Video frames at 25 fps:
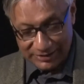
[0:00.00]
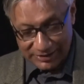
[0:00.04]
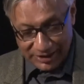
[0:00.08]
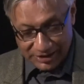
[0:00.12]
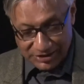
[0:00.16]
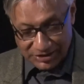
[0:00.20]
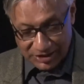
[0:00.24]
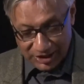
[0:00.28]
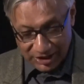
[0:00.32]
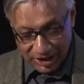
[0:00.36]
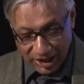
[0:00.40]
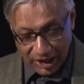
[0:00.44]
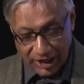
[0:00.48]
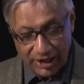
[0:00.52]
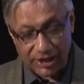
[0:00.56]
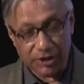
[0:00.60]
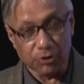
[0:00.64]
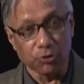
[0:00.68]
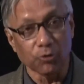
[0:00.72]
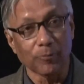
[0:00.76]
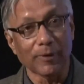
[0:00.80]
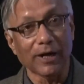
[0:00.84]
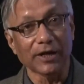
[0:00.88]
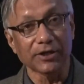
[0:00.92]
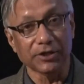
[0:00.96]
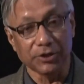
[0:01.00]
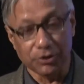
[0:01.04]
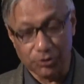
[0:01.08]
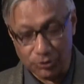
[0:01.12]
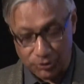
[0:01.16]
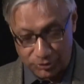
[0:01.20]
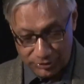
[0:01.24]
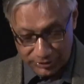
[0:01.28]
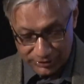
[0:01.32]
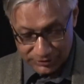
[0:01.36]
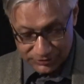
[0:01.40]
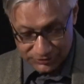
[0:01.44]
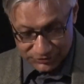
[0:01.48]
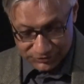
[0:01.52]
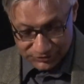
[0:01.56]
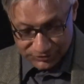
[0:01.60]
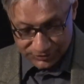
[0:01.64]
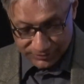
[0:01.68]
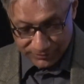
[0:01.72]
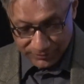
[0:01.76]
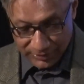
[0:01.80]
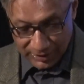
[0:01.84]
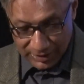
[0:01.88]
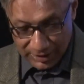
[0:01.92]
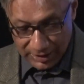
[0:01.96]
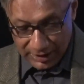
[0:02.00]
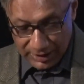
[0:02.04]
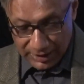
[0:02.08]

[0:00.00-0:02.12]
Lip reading: literae humaniores,